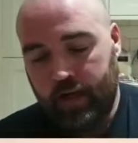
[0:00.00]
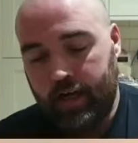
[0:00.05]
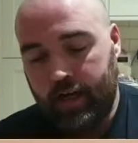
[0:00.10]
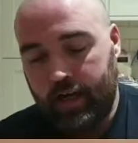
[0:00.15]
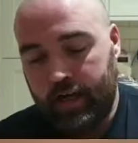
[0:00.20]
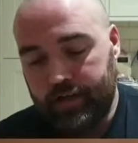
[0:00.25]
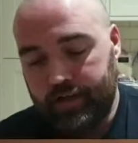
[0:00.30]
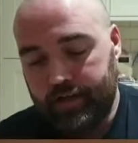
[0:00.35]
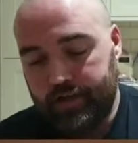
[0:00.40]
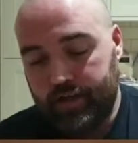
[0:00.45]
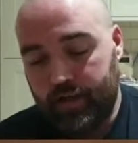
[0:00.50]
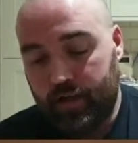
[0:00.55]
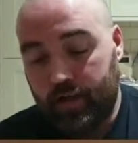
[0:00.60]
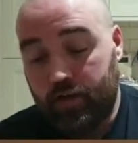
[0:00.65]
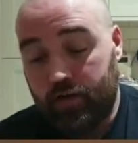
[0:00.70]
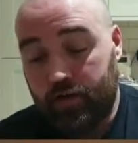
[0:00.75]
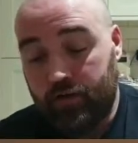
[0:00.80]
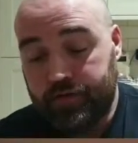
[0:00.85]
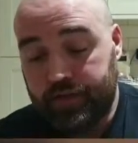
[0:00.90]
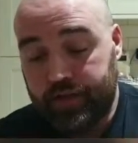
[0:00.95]
And
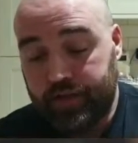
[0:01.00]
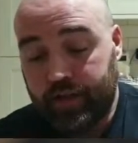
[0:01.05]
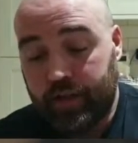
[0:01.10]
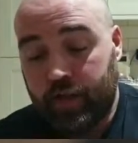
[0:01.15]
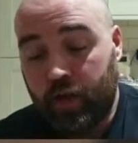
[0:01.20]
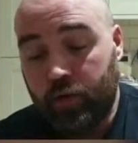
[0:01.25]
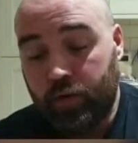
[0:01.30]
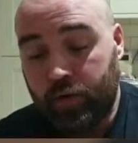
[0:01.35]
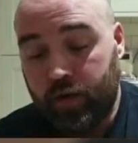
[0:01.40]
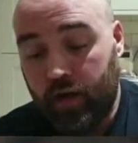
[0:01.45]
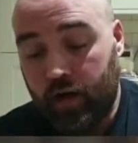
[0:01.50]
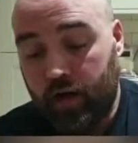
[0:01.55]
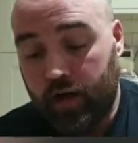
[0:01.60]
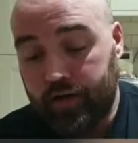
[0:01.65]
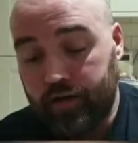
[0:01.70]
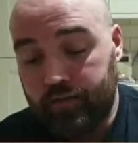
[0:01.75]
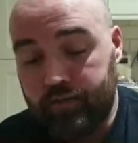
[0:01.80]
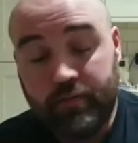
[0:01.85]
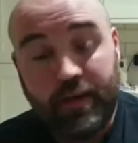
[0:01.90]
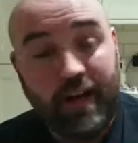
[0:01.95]
obviously the code
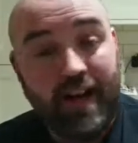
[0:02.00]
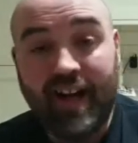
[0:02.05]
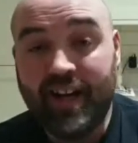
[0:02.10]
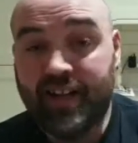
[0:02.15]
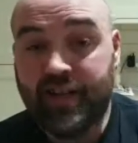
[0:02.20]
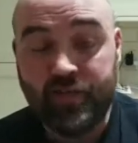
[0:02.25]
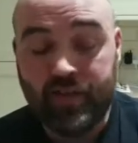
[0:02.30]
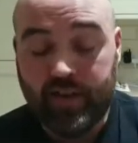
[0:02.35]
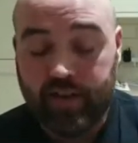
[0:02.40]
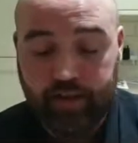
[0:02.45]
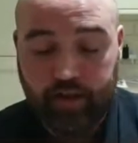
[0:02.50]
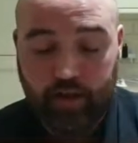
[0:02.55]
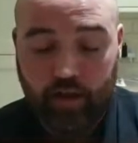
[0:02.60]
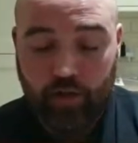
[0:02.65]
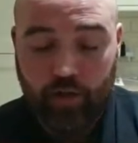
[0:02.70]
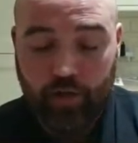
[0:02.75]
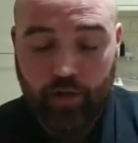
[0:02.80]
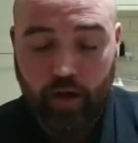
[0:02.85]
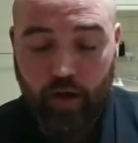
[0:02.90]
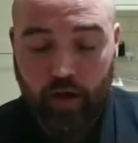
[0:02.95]
card. I don't need the
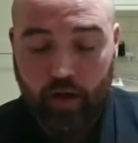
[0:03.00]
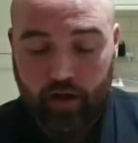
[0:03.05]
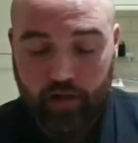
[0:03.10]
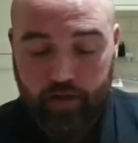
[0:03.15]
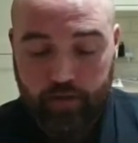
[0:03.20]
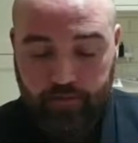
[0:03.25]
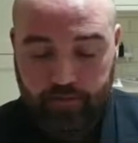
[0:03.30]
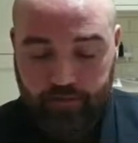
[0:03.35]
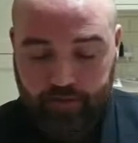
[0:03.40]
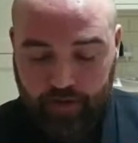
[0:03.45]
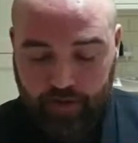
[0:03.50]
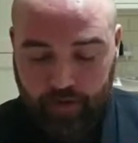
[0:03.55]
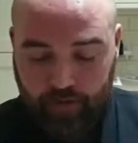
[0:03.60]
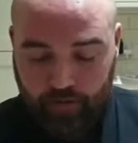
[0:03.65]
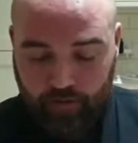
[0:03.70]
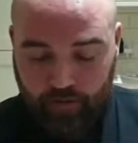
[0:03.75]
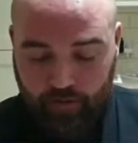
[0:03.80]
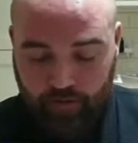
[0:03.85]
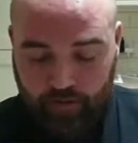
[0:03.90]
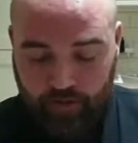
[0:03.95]
code card,
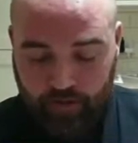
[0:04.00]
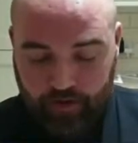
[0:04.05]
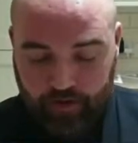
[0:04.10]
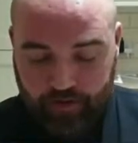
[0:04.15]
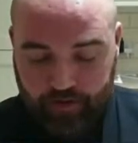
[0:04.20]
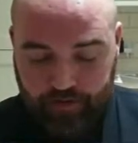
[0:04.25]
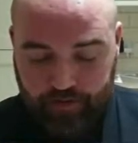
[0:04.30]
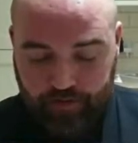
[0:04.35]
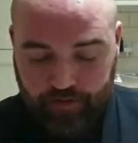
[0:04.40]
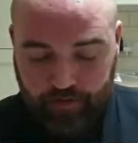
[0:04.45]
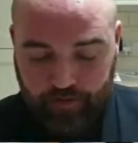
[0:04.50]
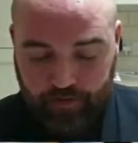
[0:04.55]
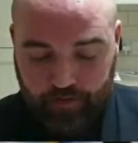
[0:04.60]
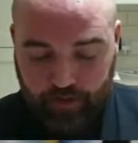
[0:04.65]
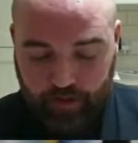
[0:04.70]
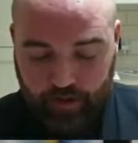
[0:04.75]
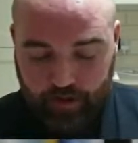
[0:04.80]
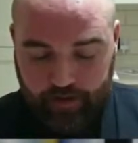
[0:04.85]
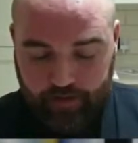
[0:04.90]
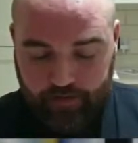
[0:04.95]
so this is for
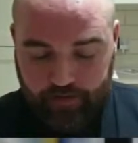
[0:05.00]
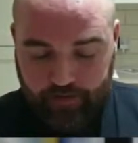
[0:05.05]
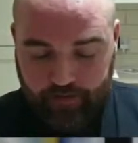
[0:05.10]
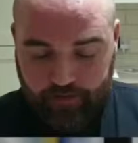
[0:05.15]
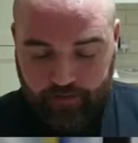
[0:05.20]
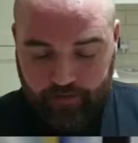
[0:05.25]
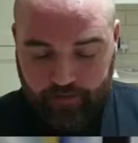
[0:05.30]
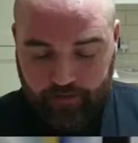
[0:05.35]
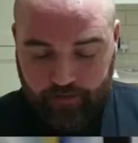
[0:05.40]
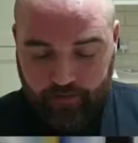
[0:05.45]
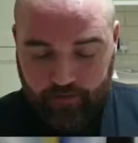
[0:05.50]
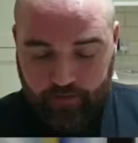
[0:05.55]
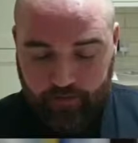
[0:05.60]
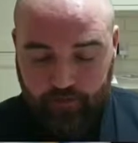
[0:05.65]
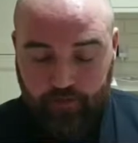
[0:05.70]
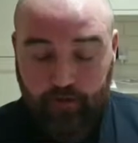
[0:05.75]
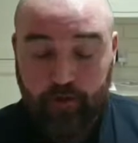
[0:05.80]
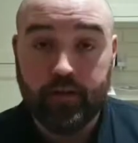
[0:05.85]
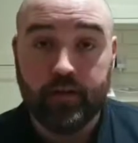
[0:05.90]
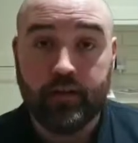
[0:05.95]
you guys.
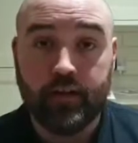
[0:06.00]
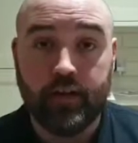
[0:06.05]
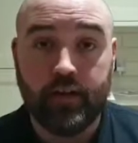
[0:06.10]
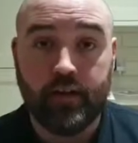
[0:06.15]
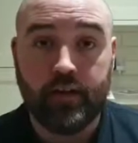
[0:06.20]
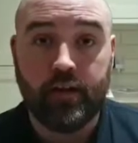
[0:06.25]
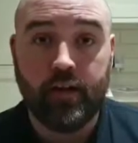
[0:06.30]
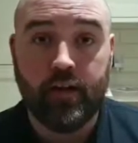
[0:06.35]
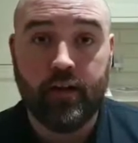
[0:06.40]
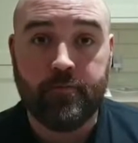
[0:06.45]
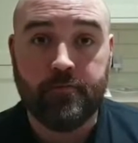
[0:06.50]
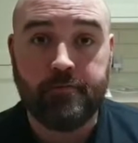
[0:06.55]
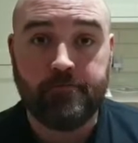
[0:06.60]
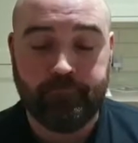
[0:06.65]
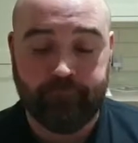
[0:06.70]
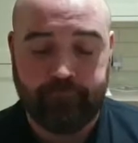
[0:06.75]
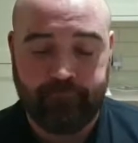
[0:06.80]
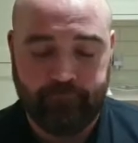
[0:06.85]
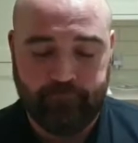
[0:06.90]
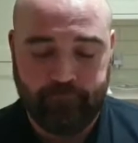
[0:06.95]
There you go.
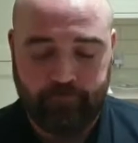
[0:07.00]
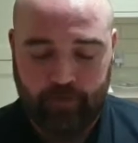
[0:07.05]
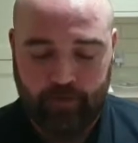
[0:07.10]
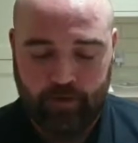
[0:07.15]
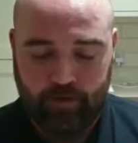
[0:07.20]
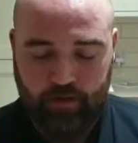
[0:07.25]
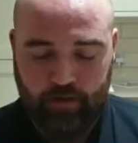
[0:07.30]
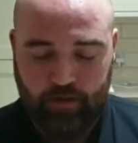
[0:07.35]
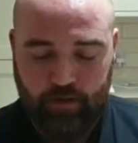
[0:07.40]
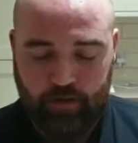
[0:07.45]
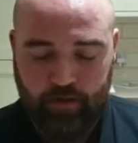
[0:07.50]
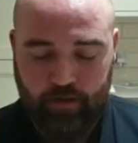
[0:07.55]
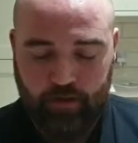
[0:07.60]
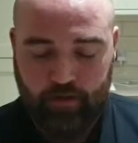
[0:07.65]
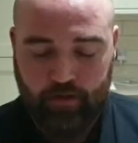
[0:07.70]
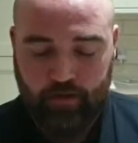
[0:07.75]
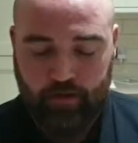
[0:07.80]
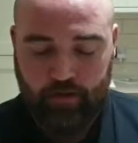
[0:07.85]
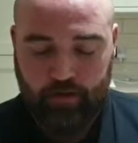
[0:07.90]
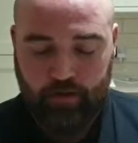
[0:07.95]

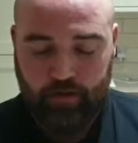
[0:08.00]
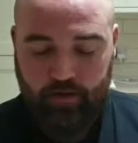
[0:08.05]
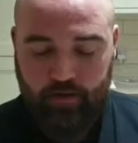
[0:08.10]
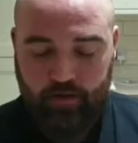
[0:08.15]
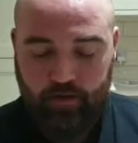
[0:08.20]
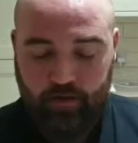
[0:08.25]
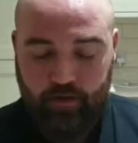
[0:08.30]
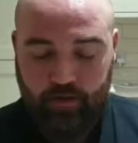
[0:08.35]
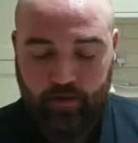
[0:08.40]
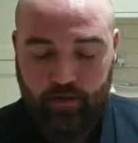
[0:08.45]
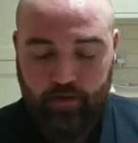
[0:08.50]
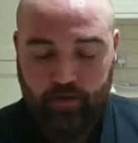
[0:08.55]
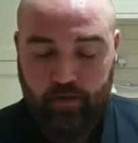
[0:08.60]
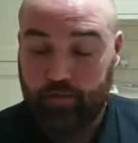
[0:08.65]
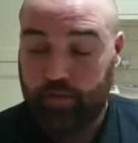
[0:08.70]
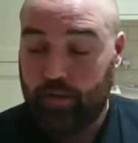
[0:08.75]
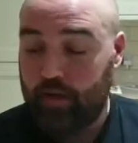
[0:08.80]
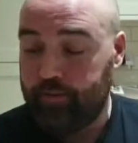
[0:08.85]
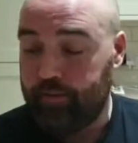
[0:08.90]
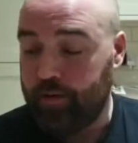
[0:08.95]

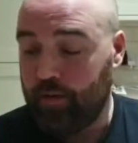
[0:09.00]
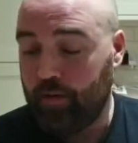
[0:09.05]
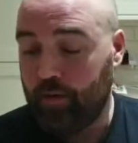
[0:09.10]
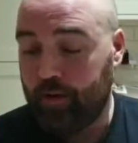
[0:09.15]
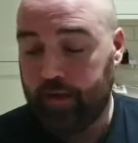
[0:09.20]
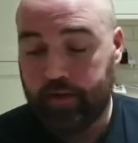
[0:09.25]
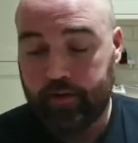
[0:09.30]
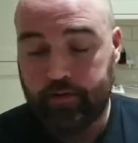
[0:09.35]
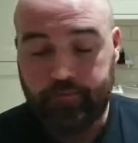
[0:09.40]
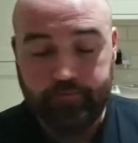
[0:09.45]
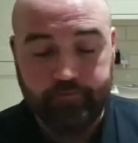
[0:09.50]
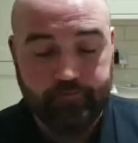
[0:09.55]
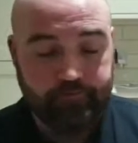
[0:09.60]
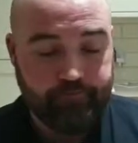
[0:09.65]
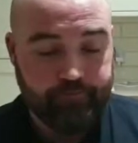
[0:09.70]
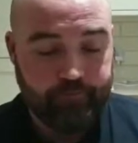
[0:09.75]
You better be quick.